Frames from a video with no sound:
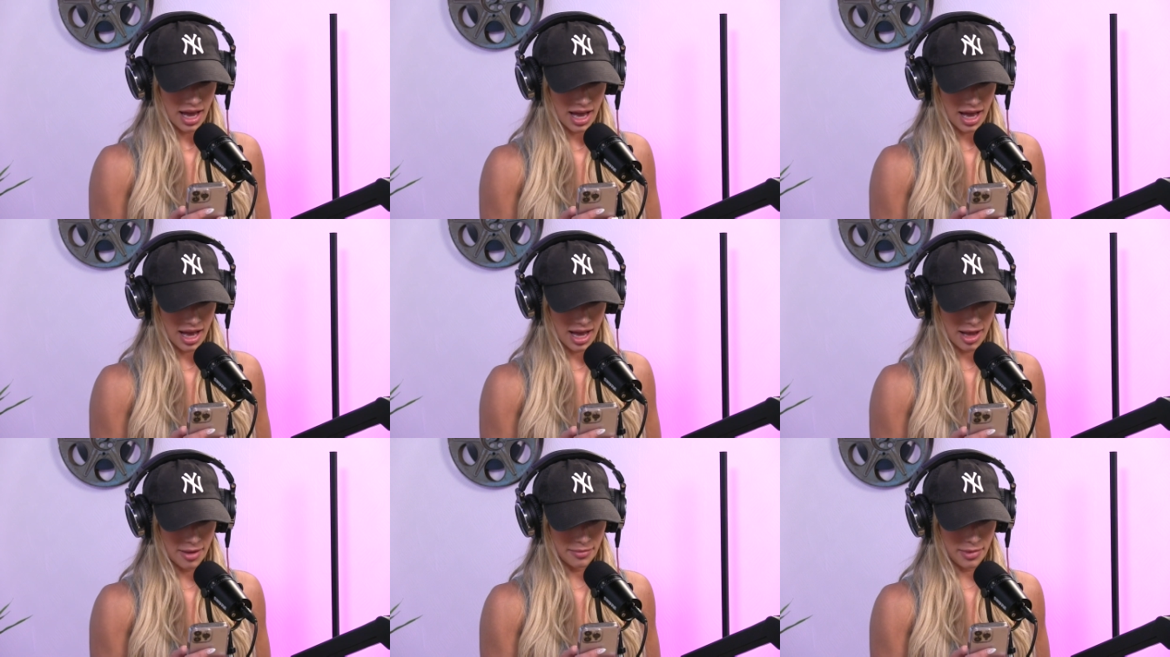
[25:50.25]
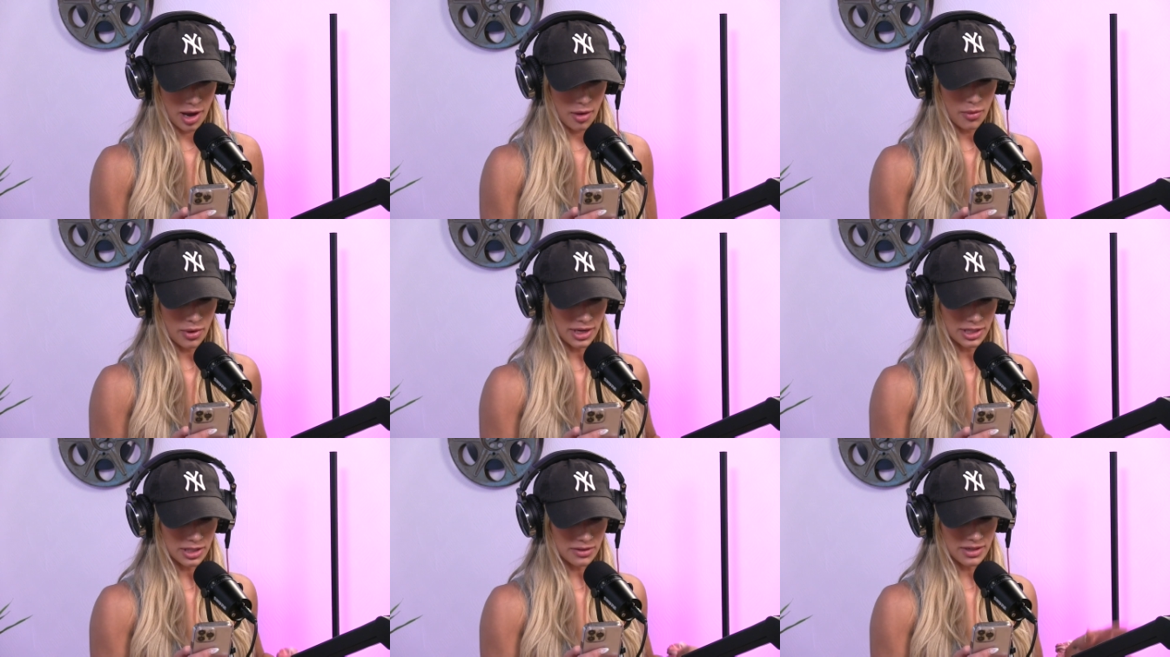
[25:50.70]
I
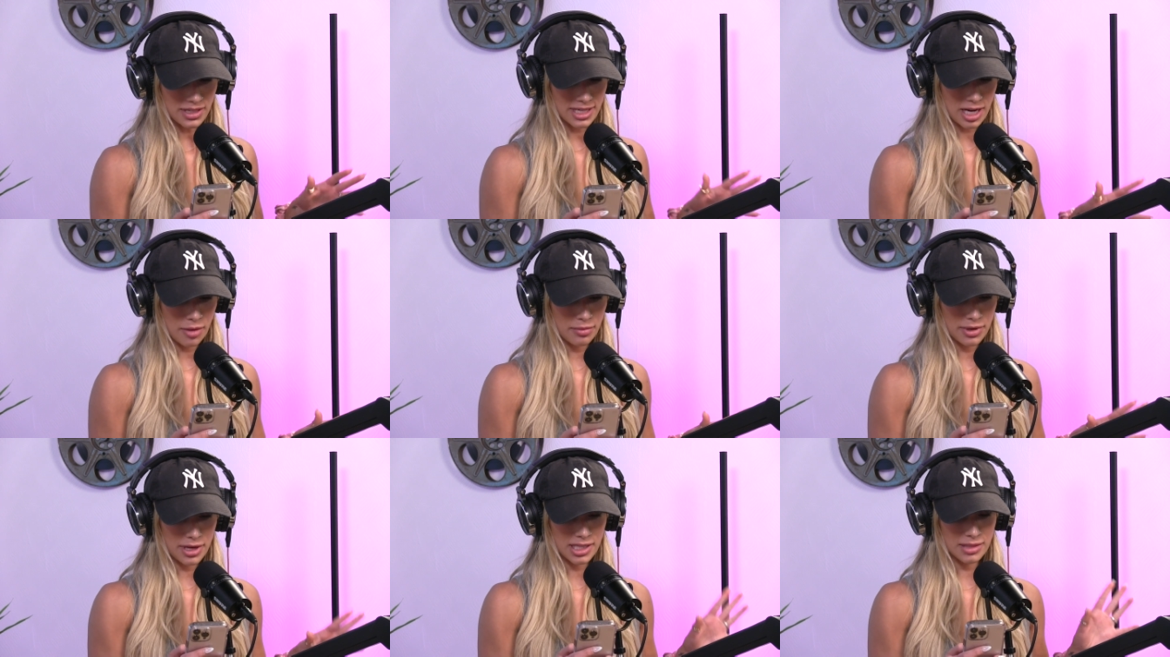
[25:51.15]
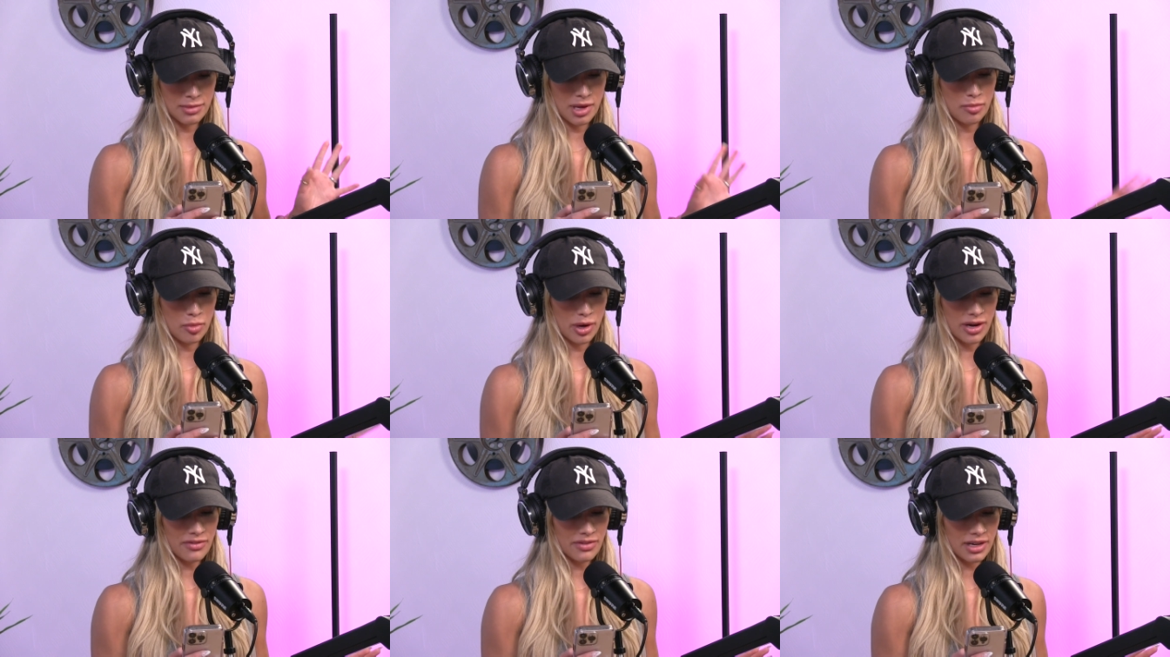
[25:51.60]
wanted to reach out because my
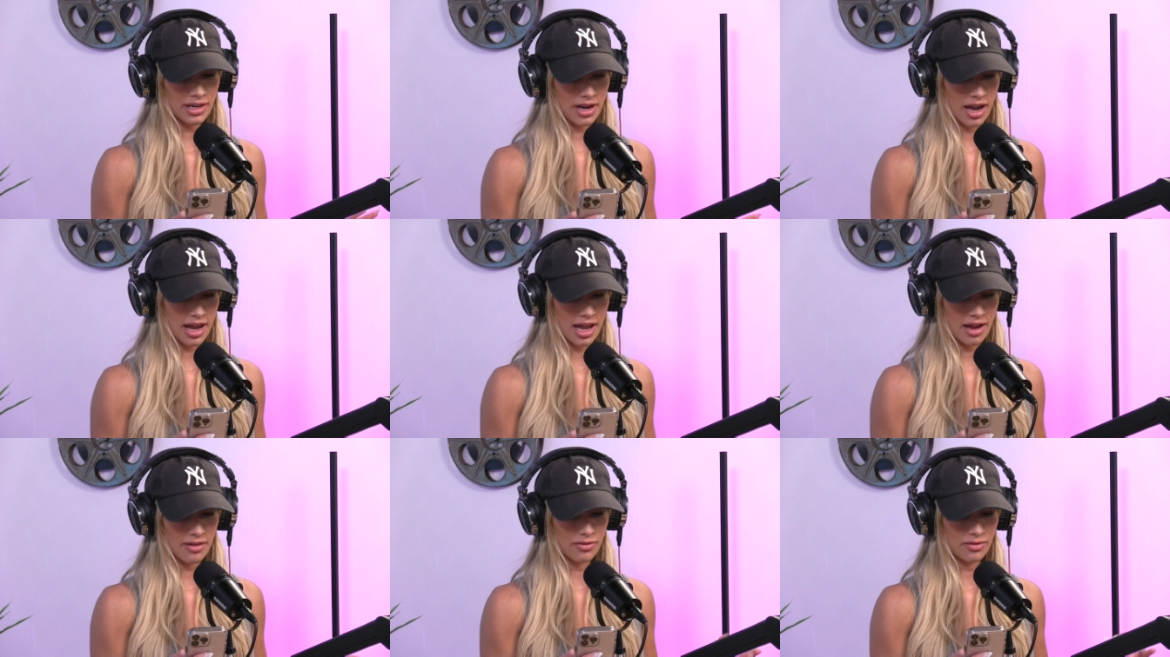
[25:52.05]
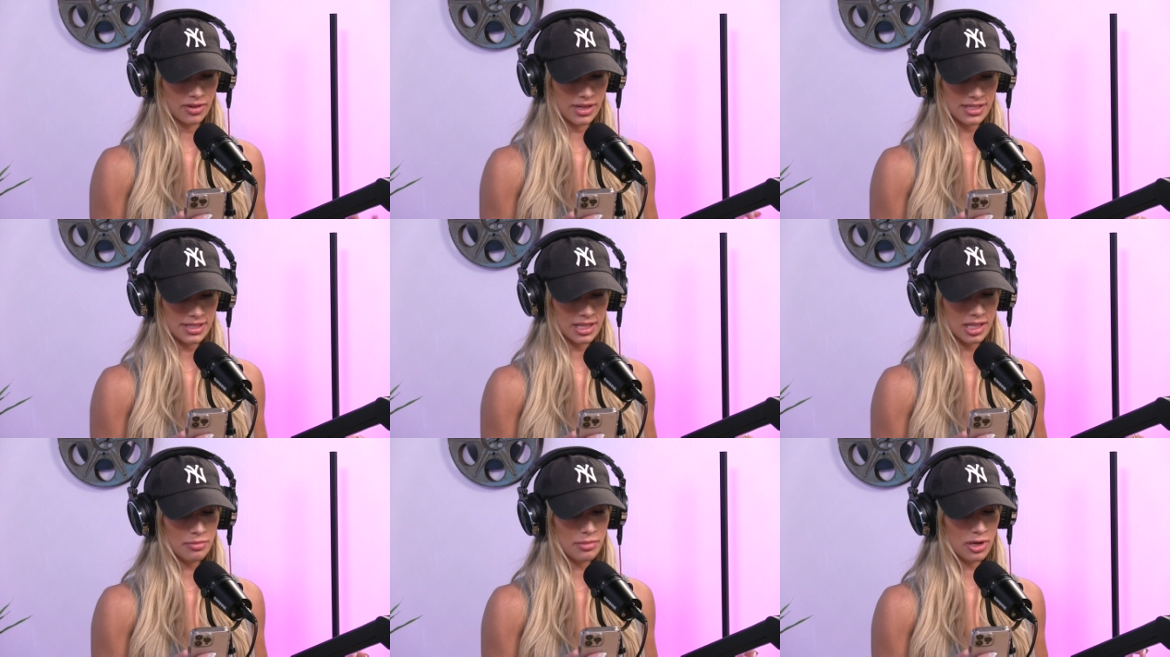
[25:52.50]
boyfriend and I have
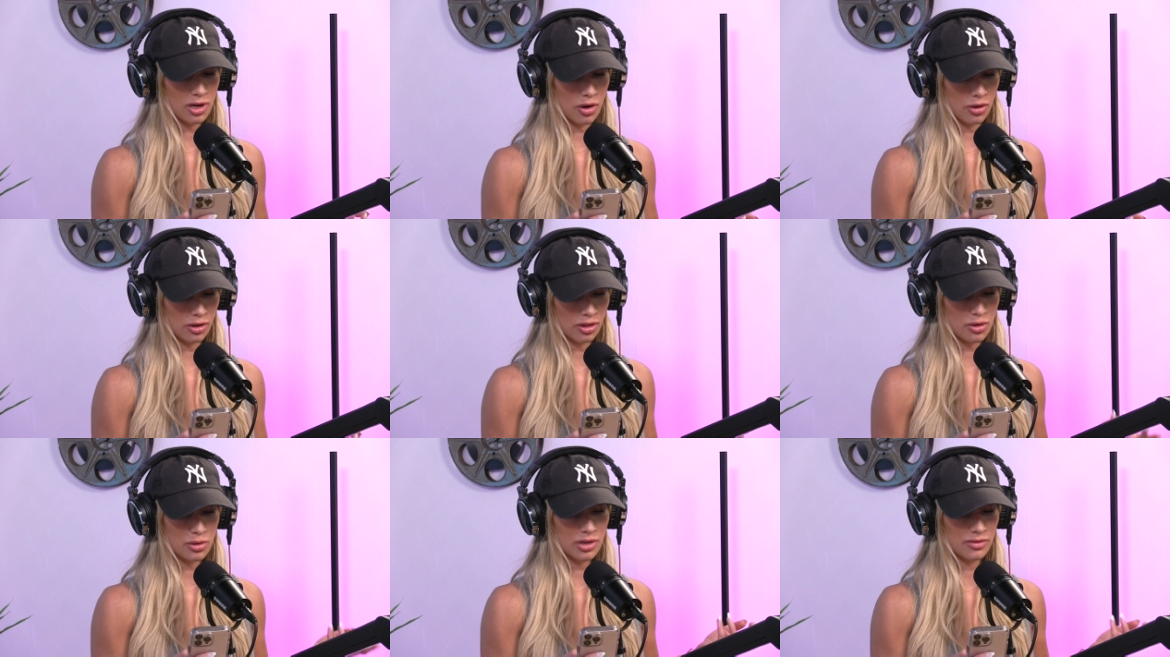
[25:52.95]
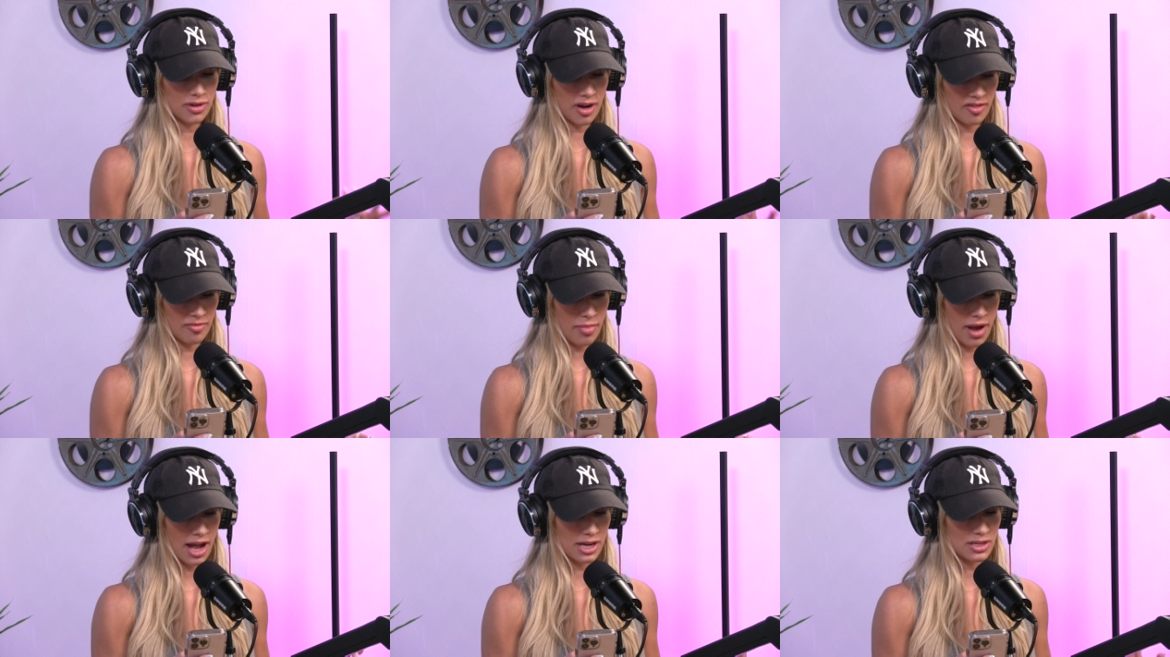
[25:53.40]
recently been going through a
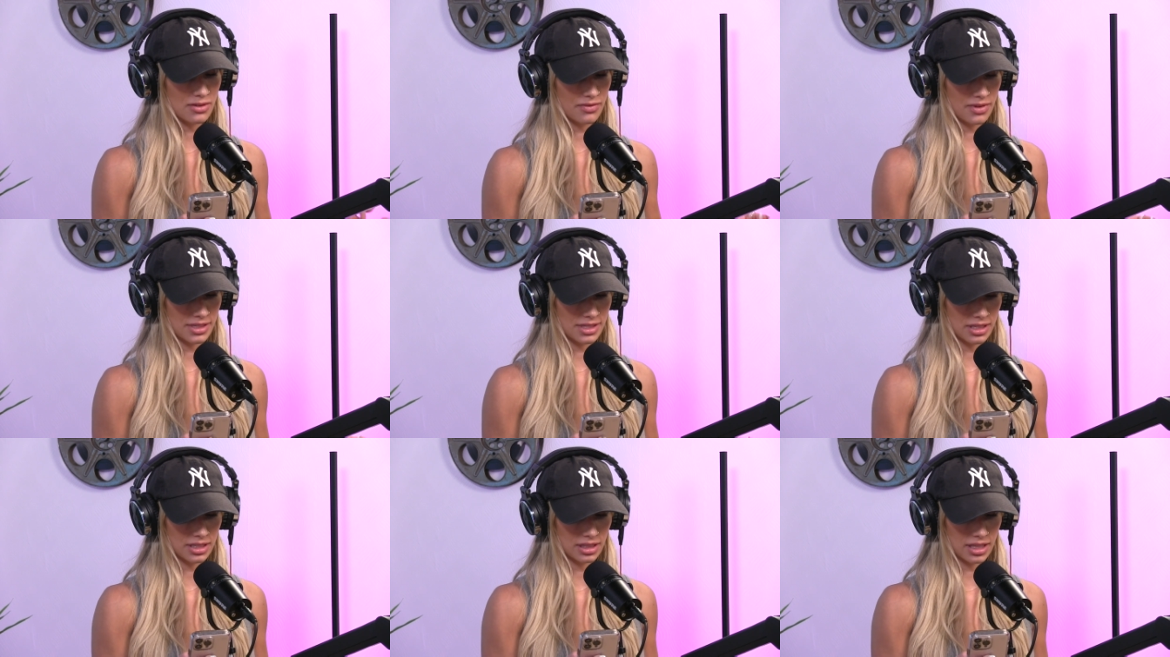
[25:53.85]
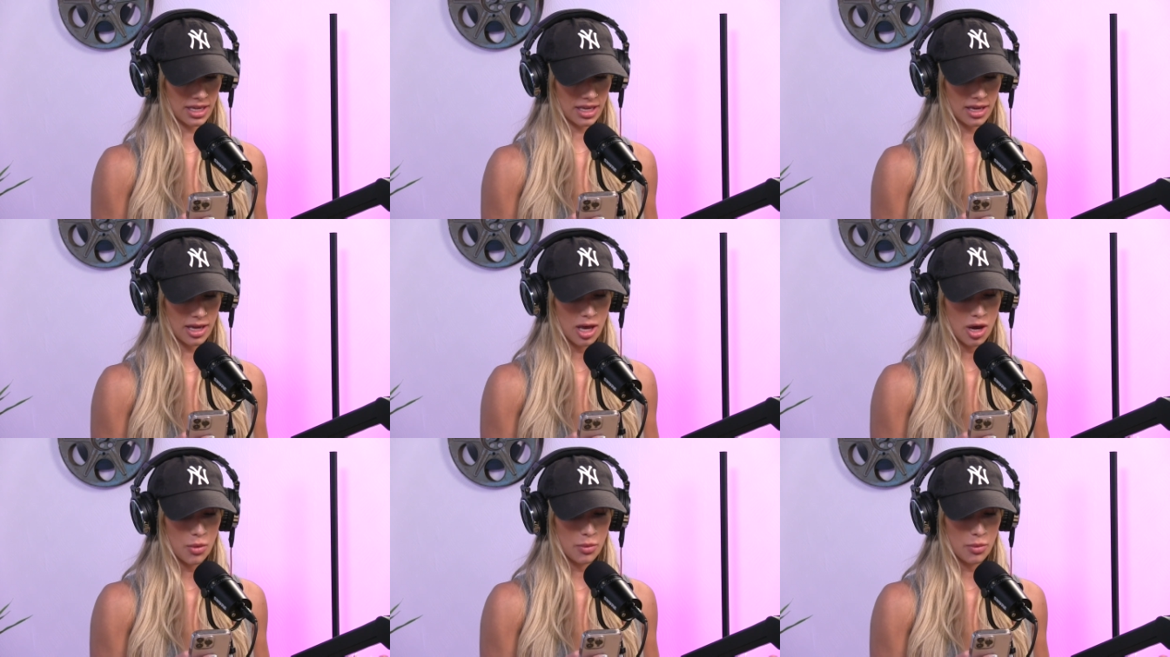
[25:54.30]
rough patch physically.